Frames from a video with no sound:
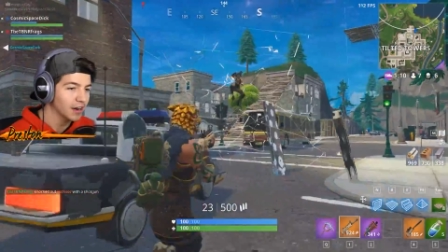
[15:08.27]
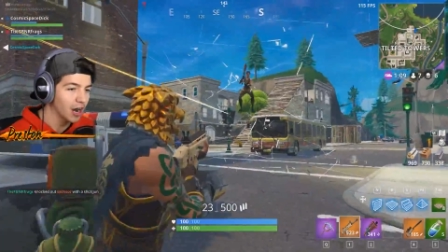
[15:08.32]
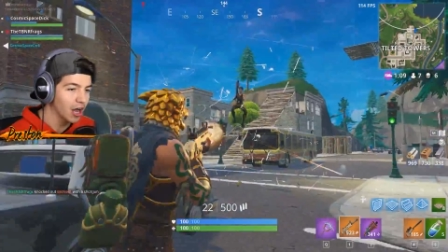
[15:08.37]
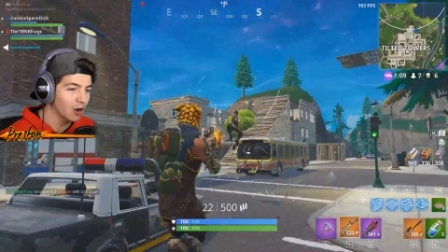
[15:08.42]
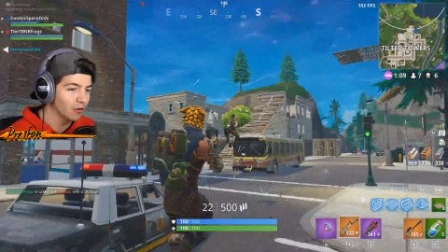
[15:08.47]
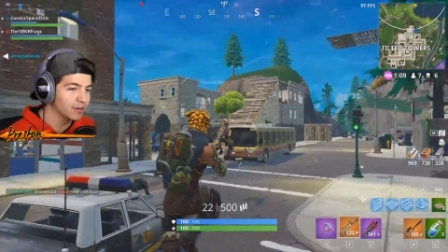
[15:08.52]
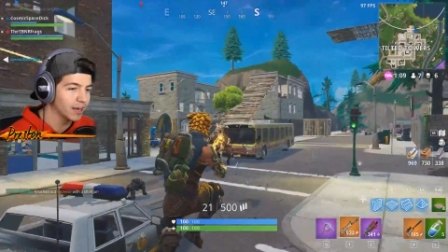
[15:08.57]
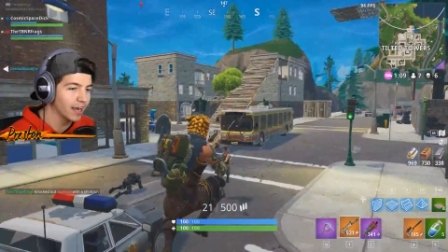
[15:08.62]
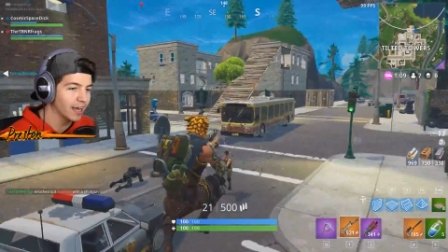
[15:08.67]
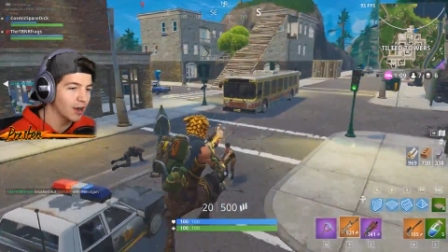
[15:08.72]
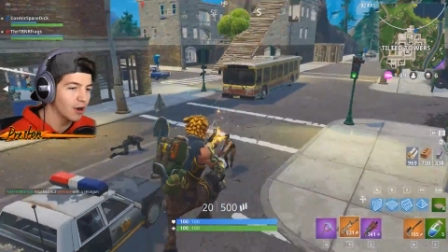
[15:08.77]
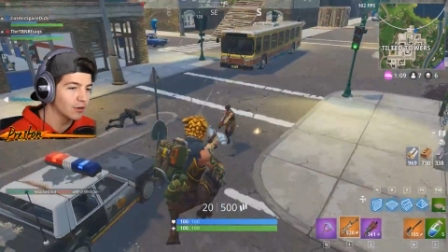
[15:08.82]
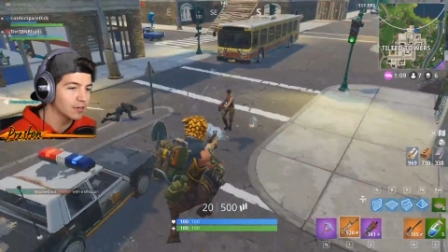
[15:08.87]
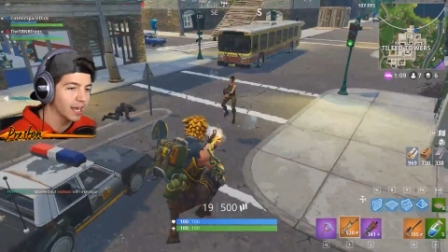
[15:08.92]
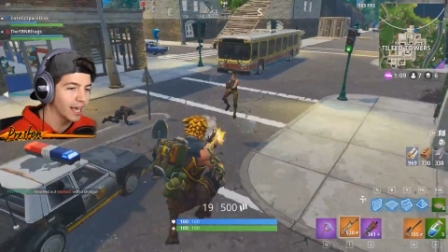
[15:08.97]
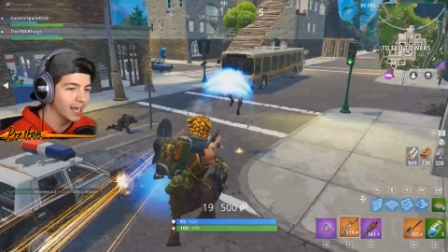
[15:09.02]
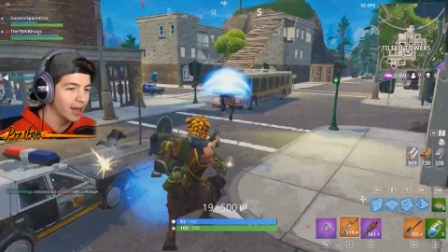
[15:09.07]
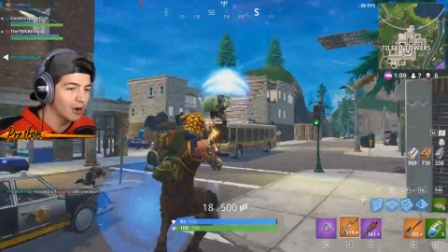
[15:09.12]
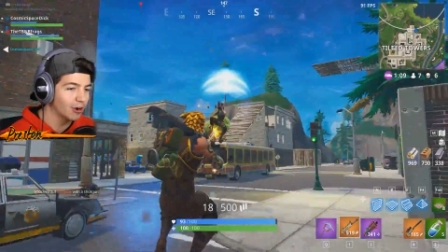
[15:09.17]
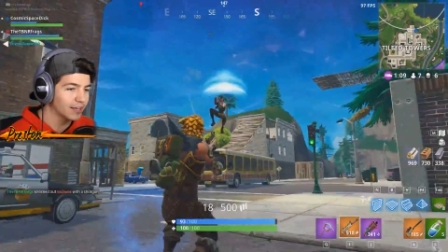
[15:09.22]
okay,
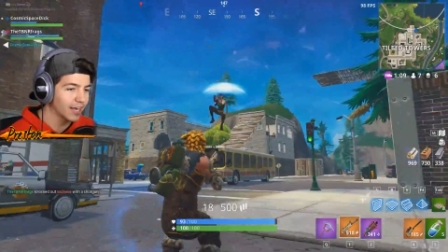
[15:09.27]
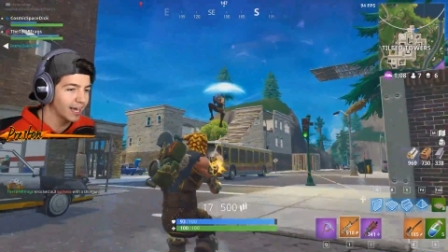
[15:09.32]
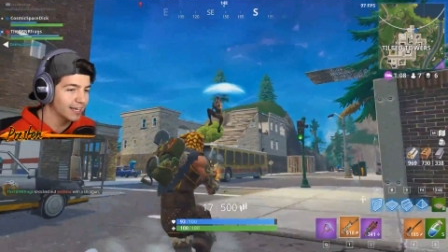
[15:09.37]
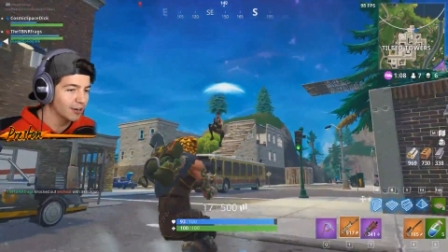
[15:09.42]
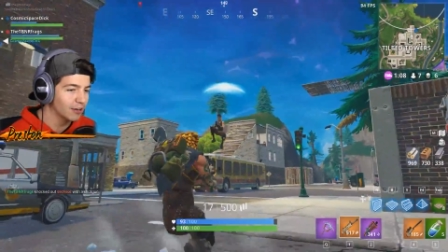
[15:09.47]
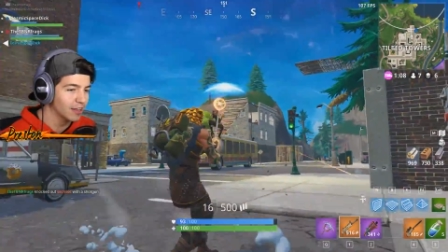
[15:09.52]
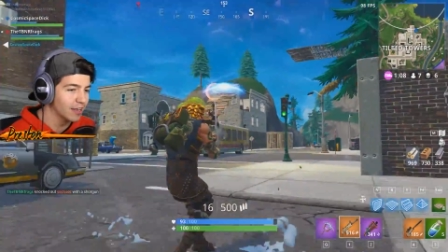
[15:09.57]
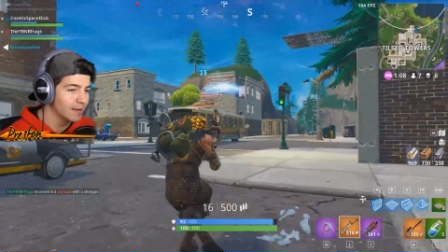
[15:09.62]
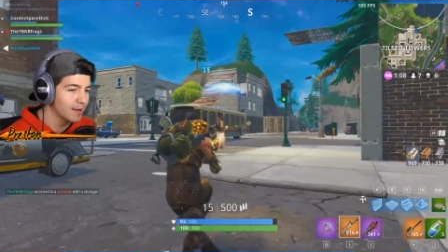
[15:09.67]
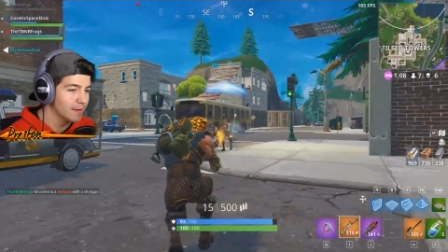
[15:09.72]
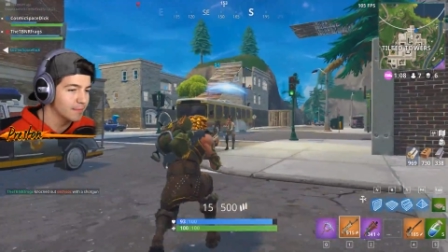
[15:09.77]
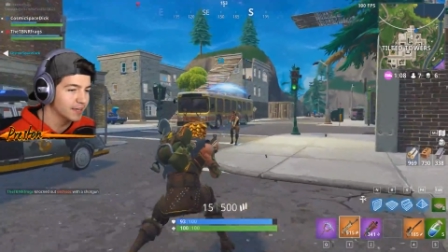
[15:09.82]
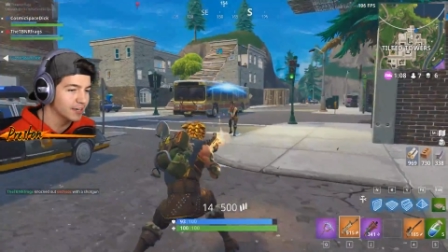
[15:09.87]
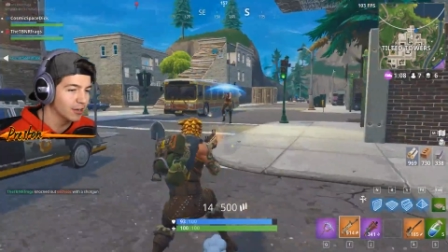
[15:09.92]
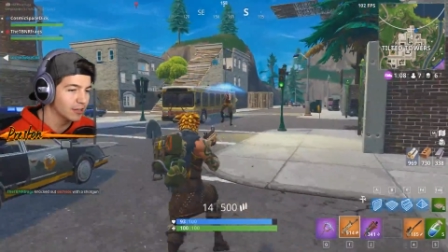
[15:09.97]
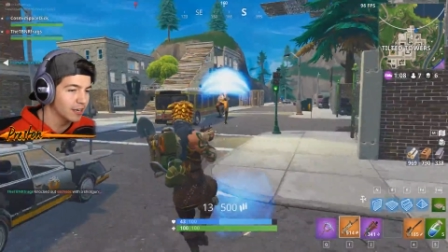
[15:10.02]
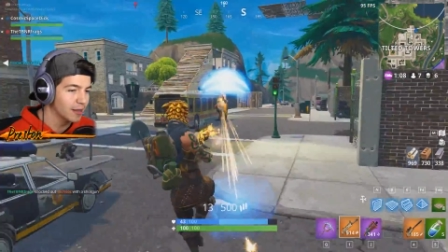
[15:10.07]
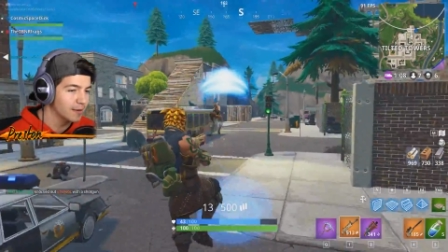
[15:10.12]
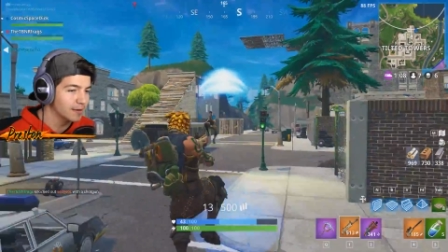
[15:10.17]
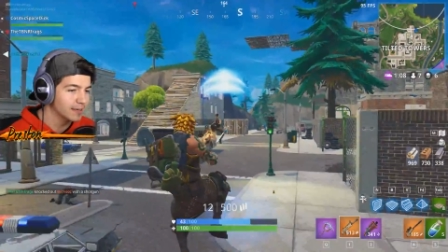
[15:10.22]
okay, okay. Don't let him hit me.
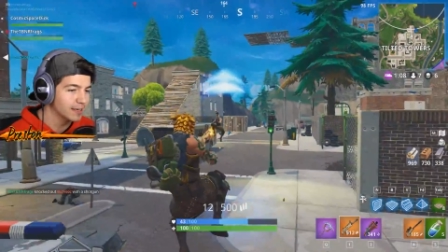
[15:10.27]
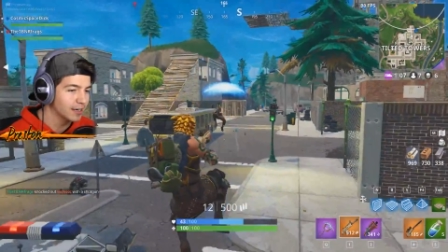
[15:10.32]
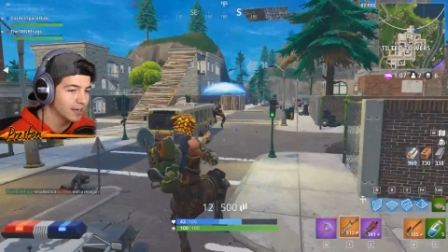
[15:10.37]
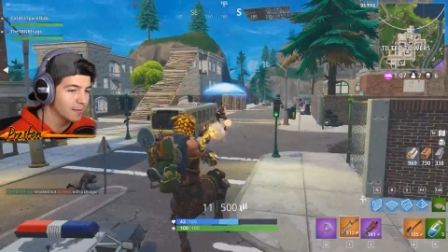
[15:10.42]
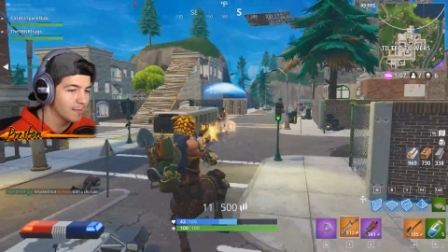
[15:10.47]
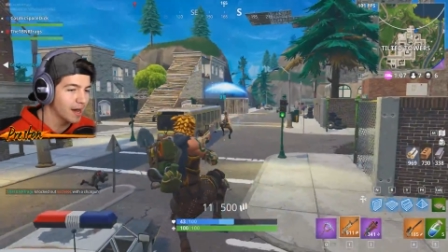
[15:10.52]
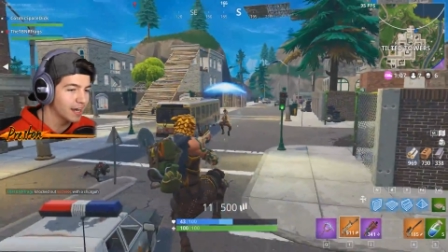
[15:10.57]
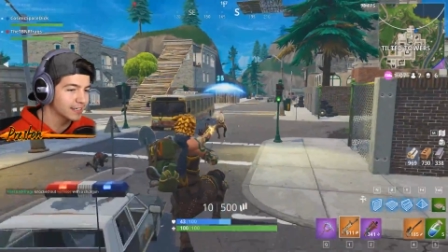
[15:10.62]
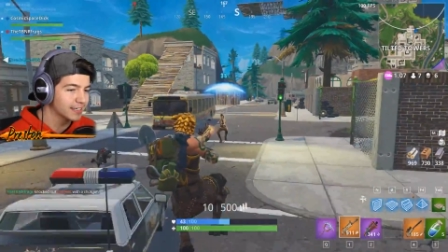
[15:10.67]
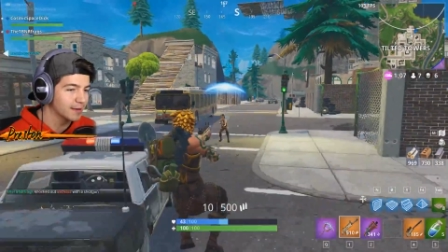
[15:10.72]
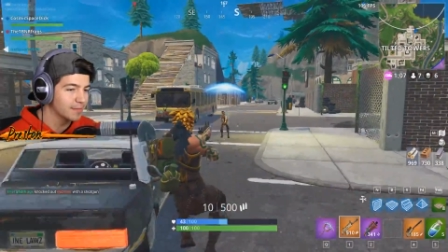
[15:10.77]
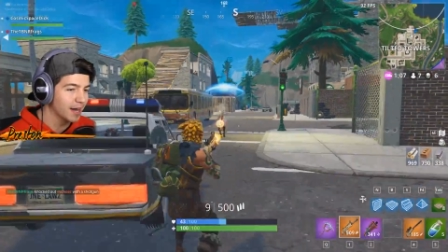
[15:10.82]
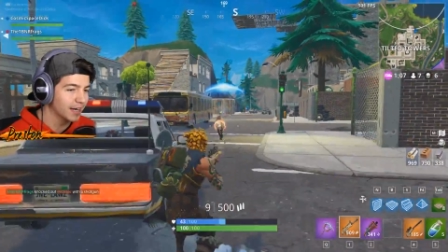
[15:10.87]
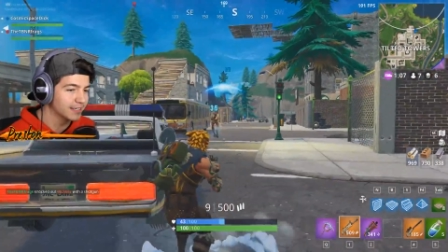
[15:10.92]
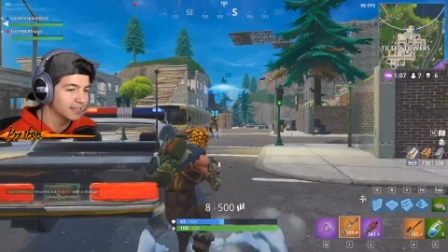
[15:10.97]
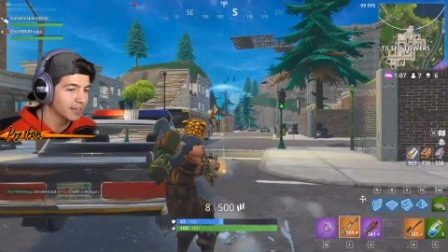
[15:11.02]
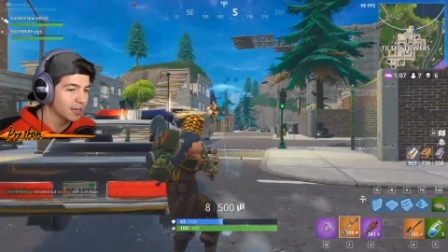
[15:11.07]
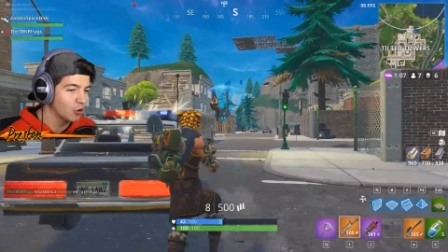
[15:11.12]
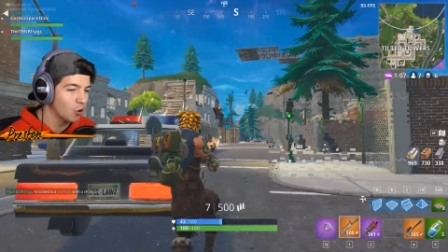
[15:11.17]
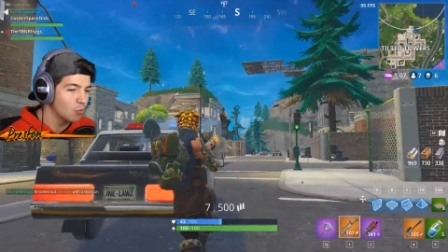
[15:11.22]
Don't let him hit me. Come on, come on.